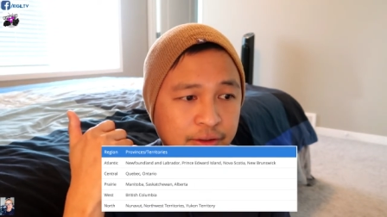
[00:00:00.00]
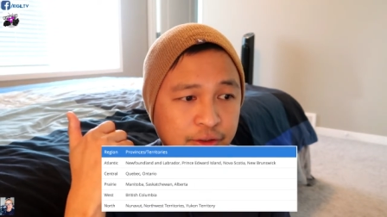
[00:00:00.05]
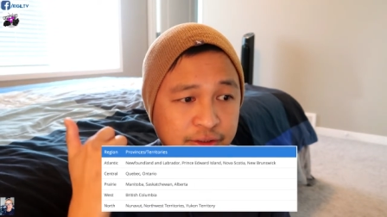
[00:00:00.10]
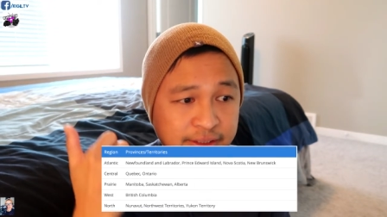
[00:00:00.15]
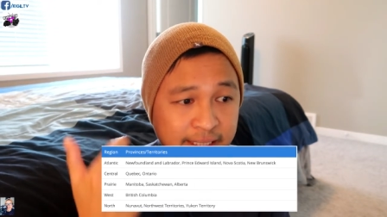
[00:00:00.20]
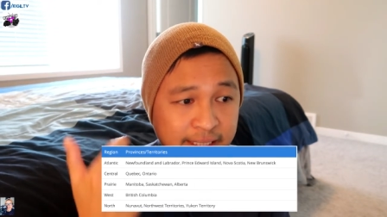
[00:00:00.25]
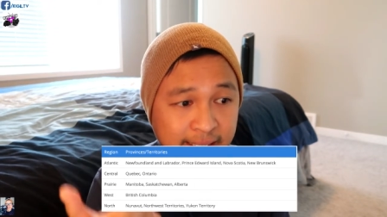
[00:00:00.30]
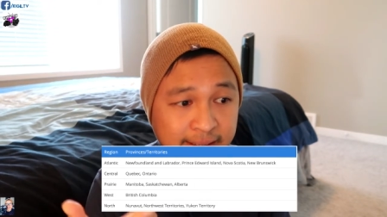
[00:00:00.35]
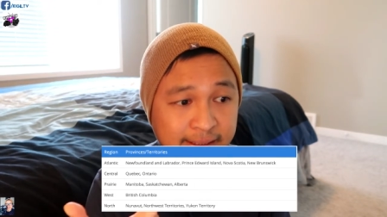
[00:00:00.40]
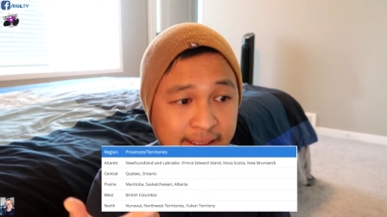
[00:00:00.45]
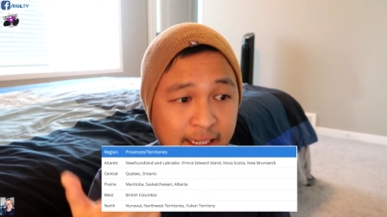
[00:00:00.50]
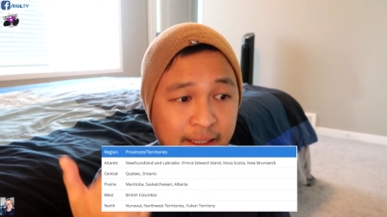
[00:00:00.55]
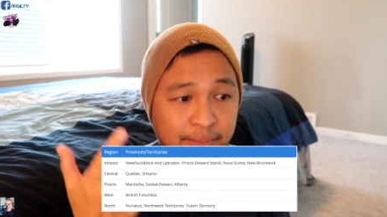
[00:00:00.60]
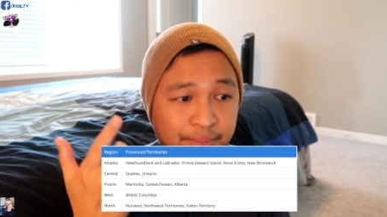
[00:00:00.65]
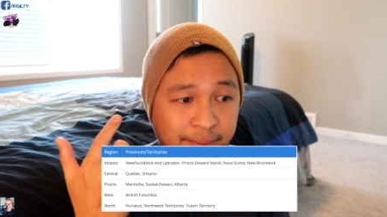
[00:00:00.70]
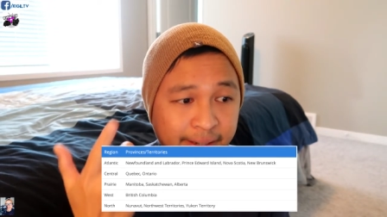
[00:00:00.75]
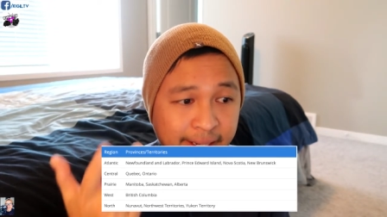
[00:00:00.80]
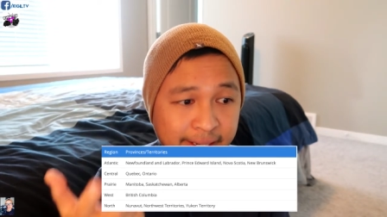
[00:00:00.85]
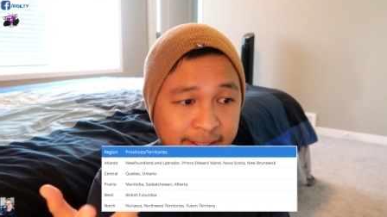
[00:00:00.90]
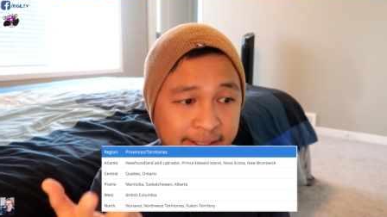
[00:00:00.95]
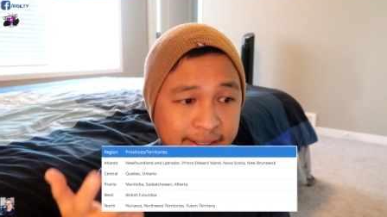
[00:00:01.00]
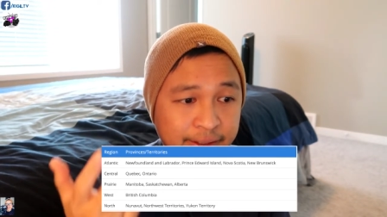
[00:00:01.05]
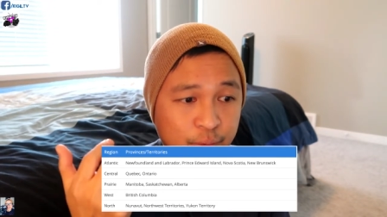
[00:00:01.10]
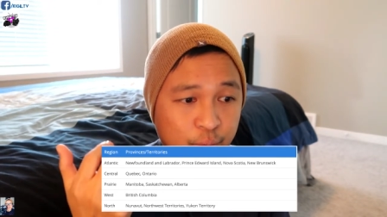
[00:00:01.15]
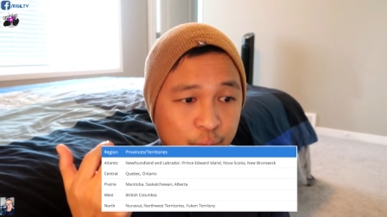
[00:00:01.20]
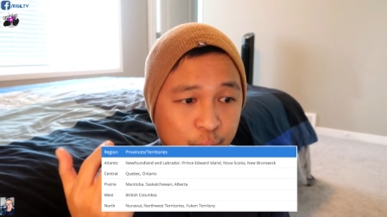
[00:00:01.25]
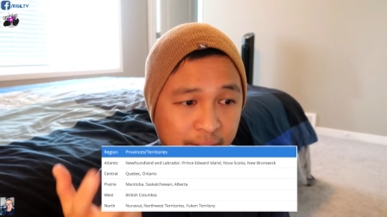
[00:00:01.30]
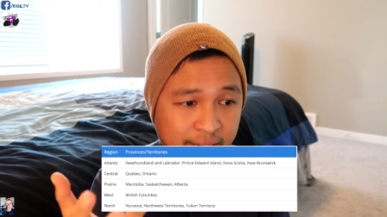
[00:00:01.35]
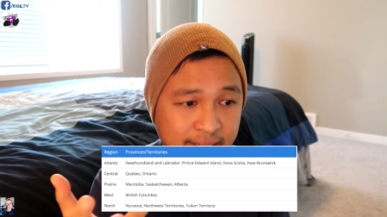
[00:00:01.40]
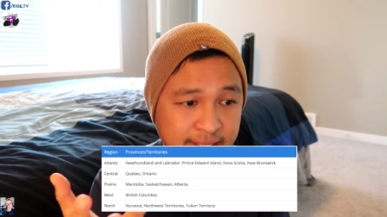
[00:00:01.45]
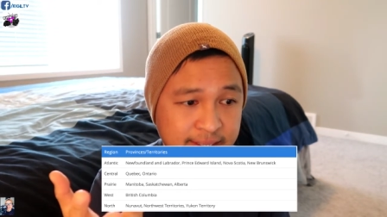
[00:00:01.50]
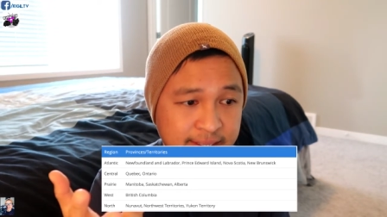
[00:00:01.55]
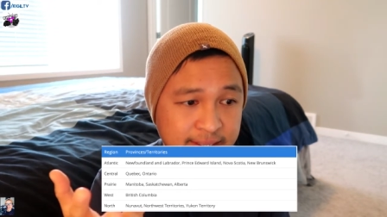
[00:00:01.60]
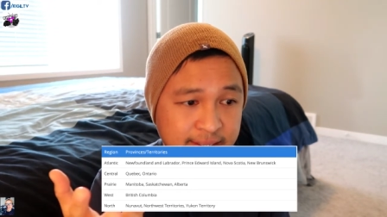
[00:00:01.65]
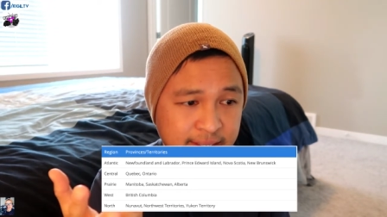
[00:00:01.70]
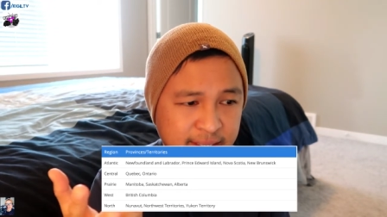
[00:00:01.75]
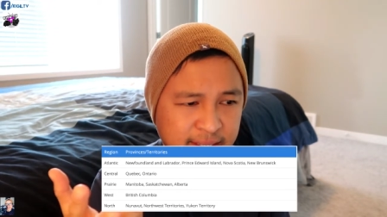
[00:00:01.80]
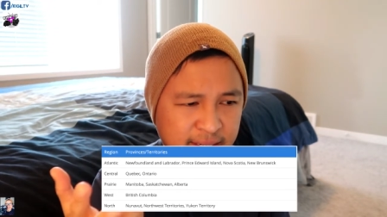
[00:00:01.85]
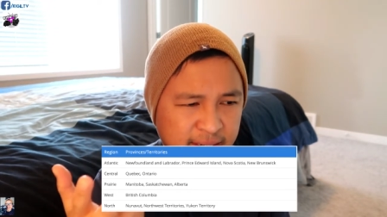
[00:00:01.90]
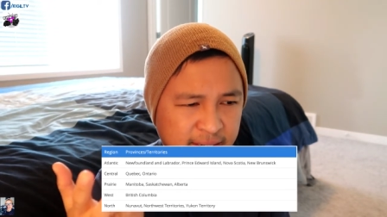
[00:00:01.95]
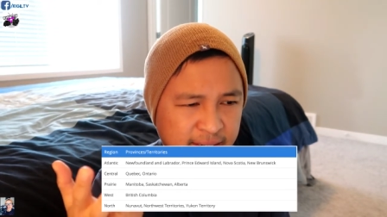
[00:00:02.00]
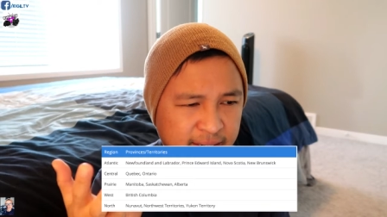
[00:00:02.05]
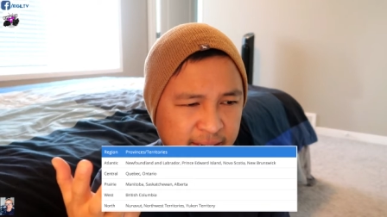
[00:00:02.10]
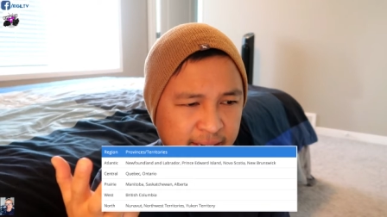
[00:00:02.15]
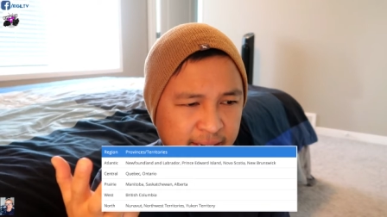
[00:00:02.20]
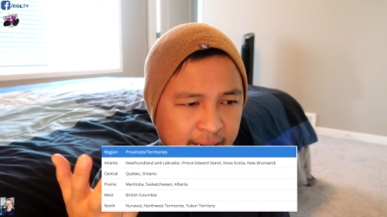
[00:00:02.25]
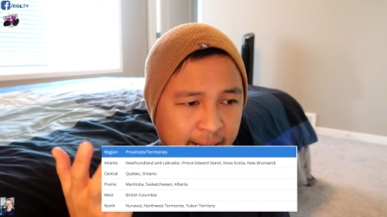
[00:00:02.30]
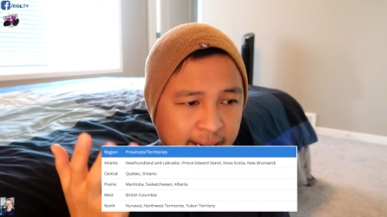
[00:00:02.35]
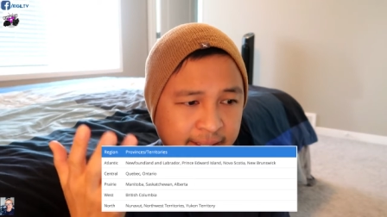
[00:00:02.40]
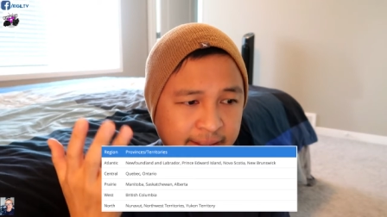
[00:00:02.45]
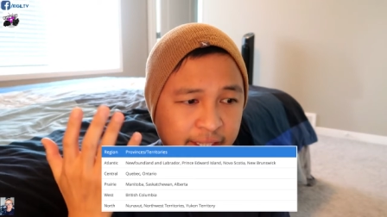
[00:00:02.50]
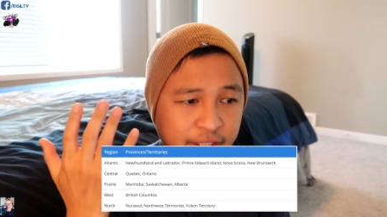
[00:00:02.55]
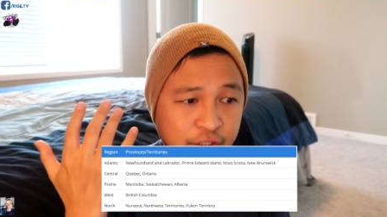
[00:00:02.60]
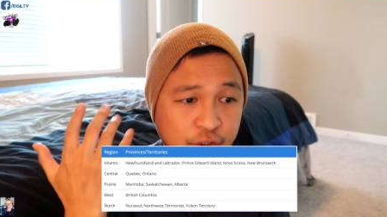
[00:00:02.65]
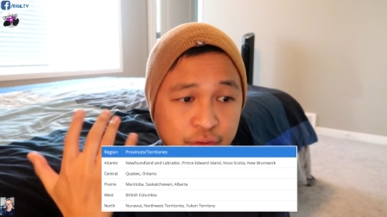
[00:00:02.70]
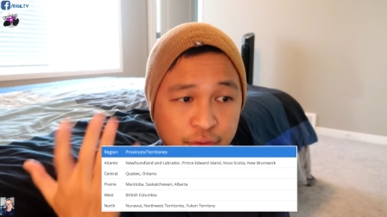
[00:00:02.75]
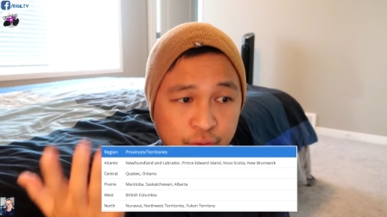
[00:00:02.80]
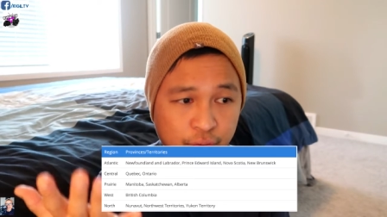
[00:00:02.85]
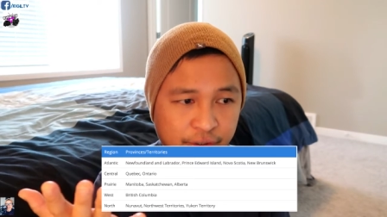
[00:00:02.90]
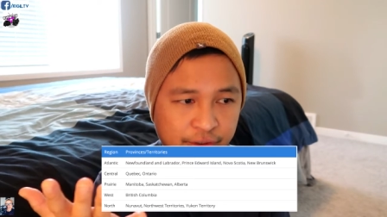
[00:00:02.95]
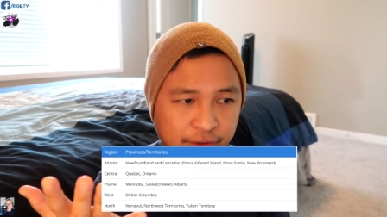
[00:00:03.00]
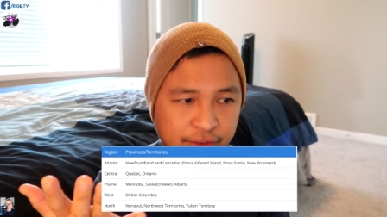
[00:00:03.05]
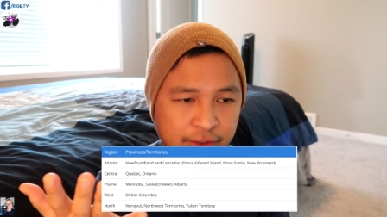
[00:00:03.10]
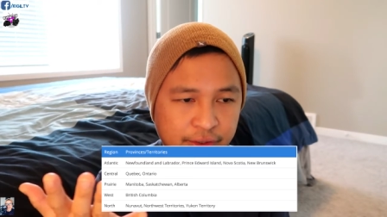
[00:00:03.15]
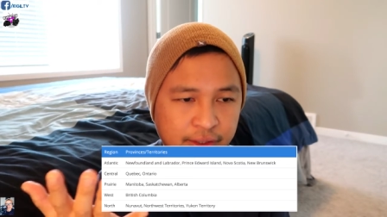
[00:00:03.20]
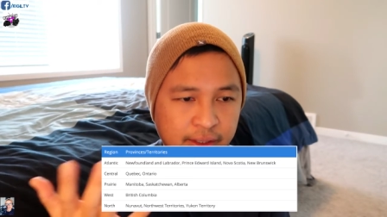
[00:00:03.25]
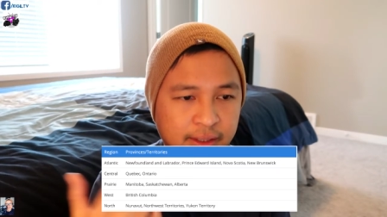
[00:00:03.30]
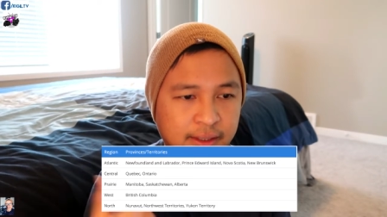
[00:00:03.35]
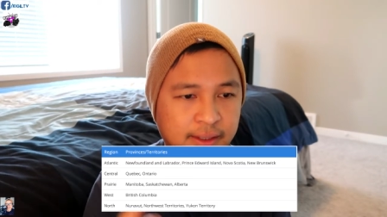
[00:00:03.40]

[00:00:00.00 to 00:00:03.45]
Central, Prairie, West, and then yung North.